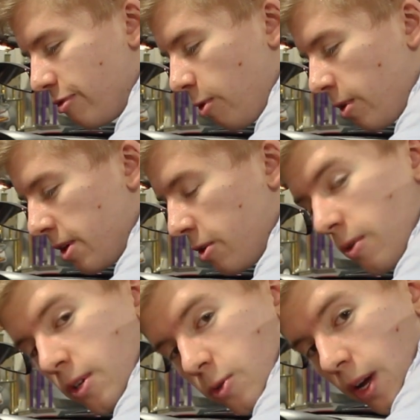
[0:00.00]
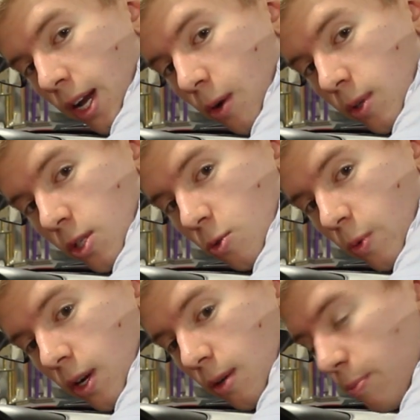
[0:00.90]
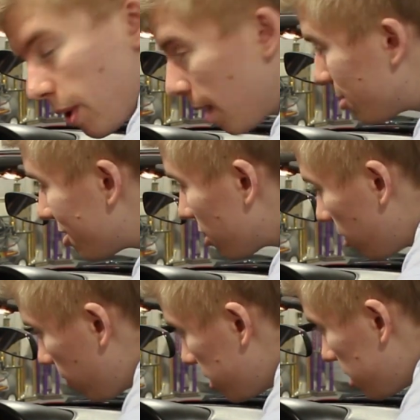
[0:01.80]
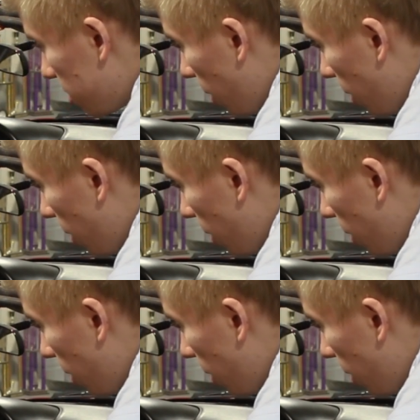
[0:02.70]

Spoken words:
40 degrees right now, which is weird, but I'm still convinced it'd